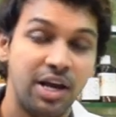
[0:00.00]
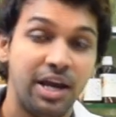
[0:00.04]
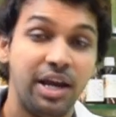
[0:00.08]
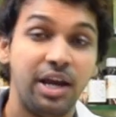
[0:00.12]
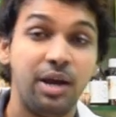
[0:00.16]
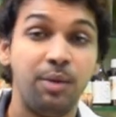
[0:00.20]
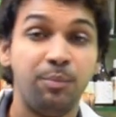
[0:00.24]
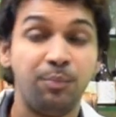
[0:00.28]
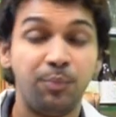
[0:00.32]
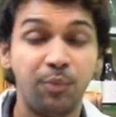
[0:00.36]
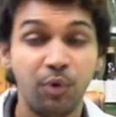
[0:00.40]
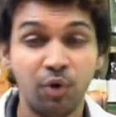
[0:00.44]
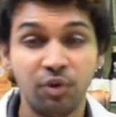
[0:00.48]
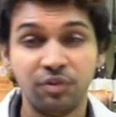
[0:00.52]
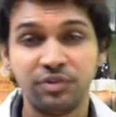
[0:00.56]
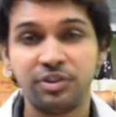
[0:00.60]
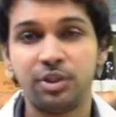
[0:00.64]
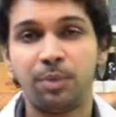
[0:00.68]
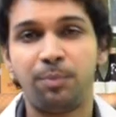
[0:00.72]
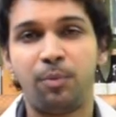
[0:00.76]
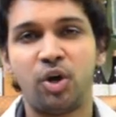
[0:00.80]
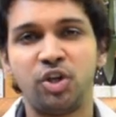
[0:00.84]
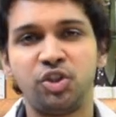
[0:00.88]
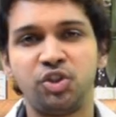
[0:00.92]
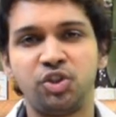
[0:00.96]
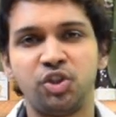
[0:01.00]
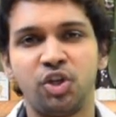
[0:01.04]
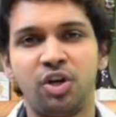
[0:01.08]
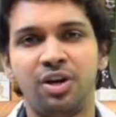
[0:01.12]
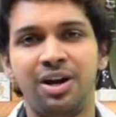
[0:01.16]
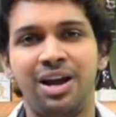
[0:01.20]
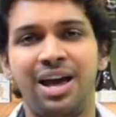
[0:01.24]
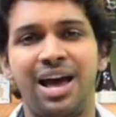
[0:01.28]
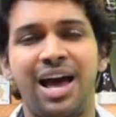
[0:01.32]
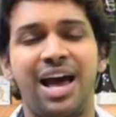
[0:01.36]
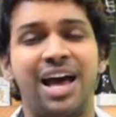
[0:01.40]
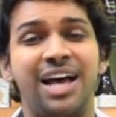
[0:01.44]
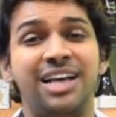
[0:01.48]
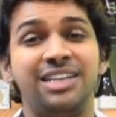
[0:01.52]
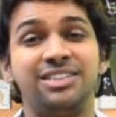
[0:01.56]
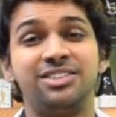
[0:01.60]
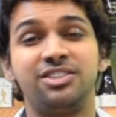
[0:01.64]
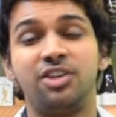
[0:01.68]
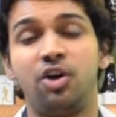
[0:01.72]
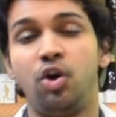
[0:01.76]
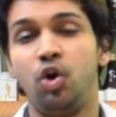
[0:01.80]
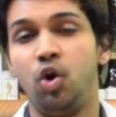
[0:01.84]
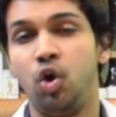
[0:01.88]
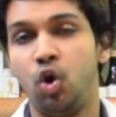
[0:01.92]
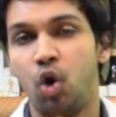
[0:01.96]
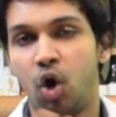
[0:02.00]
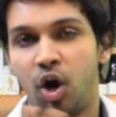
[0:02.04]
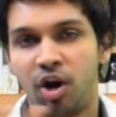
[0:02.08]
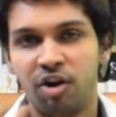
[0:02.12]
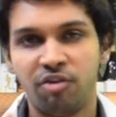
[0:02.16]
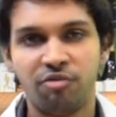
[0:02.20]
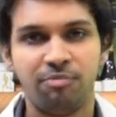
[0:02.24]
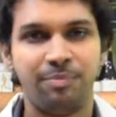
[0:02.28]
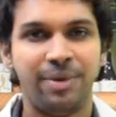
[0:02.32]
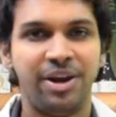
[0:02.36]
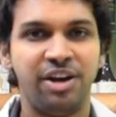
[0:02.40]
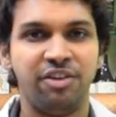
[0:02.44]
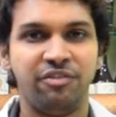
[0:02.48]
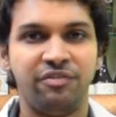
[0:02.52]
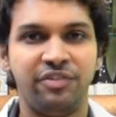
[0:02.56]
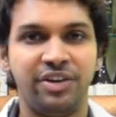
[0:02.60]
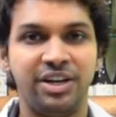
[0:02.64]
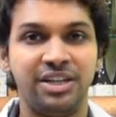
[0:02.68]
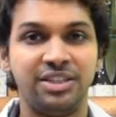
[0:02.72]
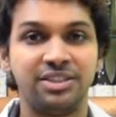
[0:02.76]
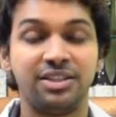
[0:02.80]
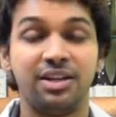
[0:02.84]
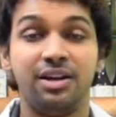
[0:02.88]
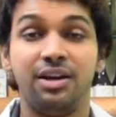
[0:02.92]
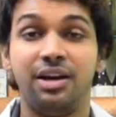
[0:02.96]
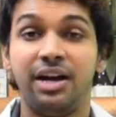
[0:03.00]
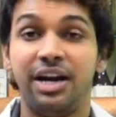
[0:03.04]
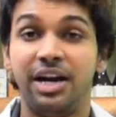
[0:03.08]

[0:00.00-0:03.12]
Improves the posture, has a lot of benefits.